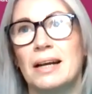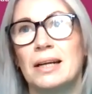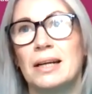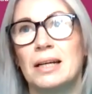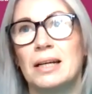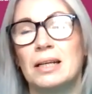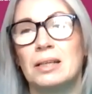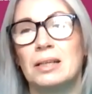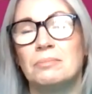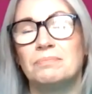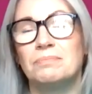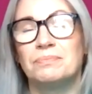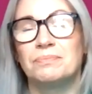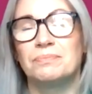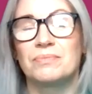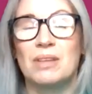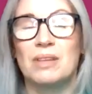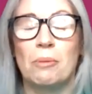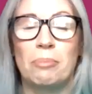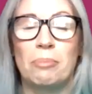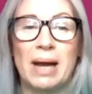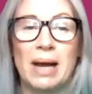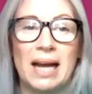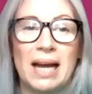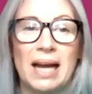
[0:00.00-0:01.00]

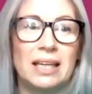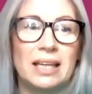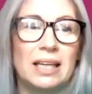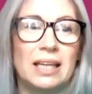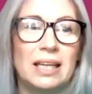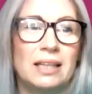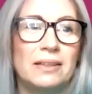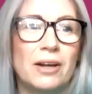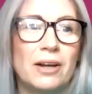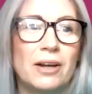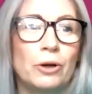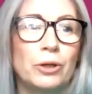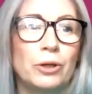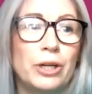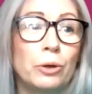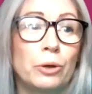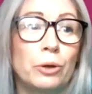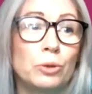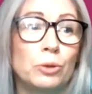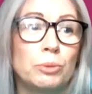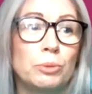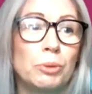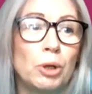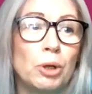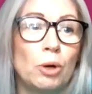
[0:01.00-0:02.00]
back on
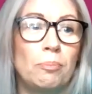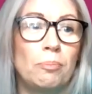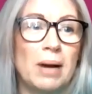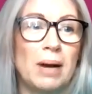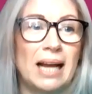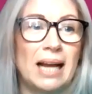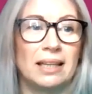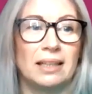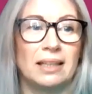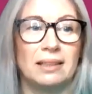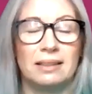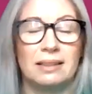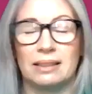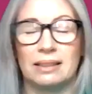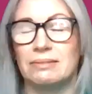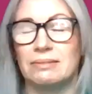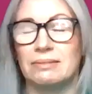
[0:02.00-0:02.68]
Aldermore Bank,